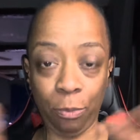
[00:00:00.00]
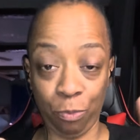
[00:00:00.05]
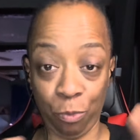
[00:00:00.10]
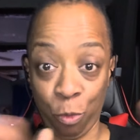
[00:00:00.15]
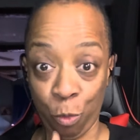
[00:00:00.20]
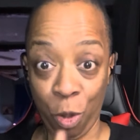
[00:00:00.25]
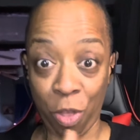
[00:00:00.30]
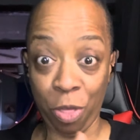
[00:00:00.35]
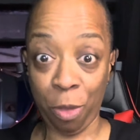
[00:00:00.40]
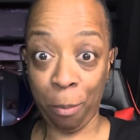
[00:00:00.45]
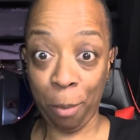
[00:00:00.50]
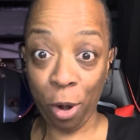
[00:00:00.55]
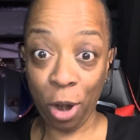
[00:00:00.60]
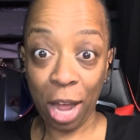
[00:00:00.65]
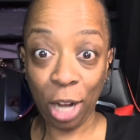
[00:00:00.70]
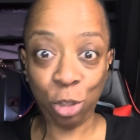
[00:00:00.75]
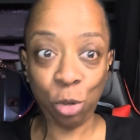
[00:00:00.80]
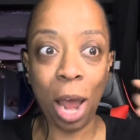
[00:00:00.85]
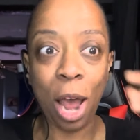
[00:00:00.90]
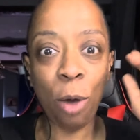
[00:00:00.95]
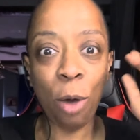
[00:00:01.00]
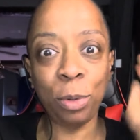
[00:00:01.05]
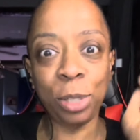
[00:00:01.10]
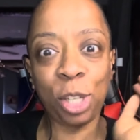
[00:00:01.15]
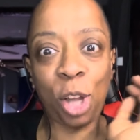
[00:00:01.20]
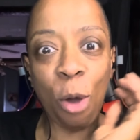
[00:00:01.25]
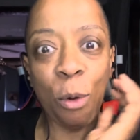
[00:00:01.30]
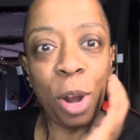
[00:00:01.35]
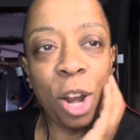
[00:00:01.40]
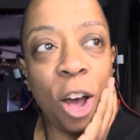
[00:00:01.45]
when the Murdoch trial was
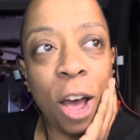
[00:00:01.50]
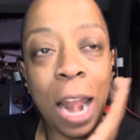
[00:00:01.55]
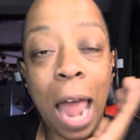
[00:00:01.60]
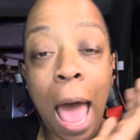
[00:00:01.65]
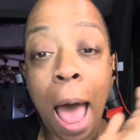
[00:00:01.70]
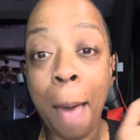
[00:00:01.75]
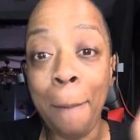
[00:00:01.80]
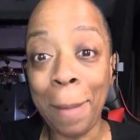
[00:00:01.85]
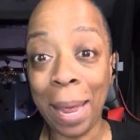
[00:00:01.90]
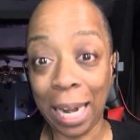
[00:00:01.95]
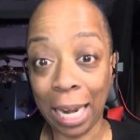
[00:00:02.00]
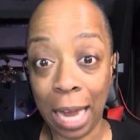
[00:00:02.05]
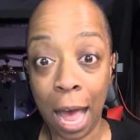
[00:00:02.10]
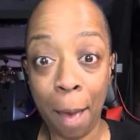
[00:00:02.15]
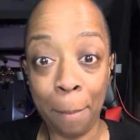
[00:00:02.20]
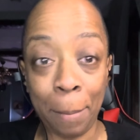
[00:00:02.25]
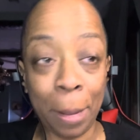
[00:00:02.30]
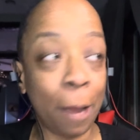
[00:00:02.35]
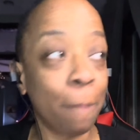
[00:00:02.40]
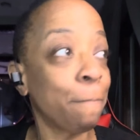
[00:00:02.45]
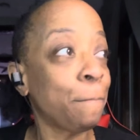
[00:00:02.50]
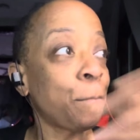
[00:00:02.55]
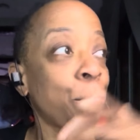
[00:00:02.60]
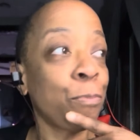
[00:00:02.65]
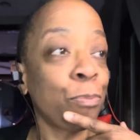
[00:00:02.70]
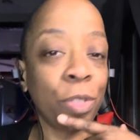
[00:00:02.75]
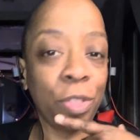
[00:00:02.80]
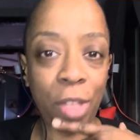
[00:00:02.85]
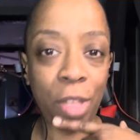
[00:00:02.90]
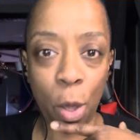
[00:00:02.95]
going on, I made a comment
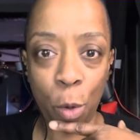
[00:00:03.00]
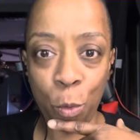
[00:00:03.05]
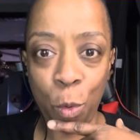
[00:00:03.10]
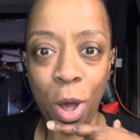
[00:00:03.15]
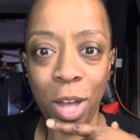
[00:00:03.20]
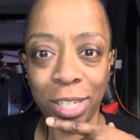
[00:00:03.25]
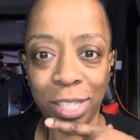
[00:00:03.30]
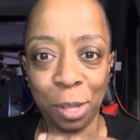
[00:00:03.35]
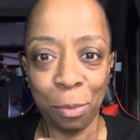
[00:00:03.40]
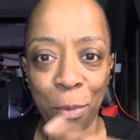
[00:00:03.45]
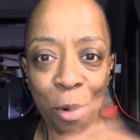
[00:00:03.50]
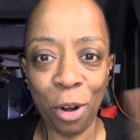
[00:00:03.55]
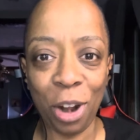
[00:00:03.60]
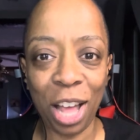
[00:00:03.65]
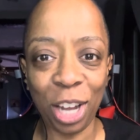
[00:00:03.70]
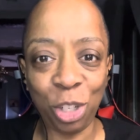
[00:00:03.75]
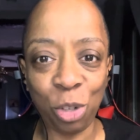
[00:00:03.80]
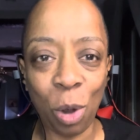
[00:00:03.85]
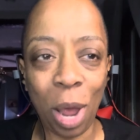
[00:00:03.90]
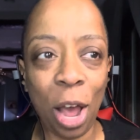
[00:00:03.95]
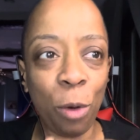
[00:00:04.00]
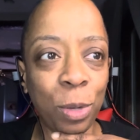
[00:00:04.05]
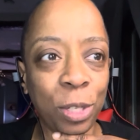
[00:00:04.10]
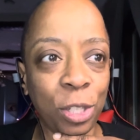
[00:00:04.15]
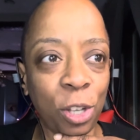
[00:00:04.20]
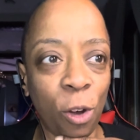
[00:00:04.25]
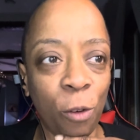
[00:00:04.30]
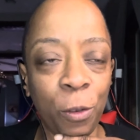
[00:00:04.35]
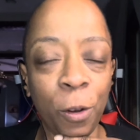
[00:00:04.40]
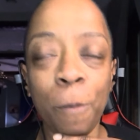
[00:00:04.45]
that once the Murdoch trial was
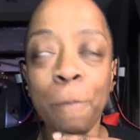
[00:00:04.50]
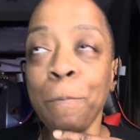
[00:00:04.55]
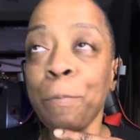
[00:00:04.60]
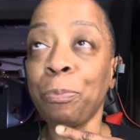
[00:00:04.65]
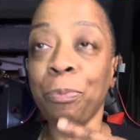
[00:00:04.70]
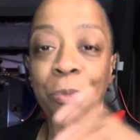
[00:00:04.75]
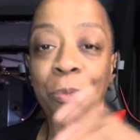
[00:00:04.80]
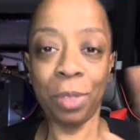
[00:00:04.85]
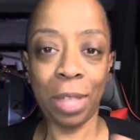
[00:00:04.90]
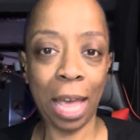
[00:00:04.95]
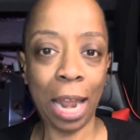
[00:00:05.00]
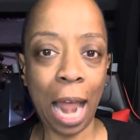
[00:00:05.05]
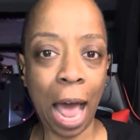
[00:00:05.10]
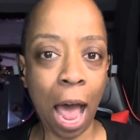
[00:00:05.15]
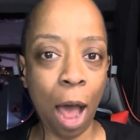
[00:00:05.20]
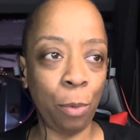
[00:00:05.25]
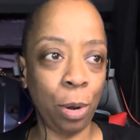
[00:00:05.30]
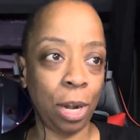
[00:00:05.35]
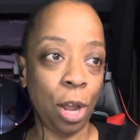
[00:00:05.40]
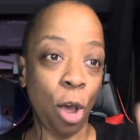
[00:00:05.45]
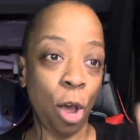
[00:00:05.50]
over, that I would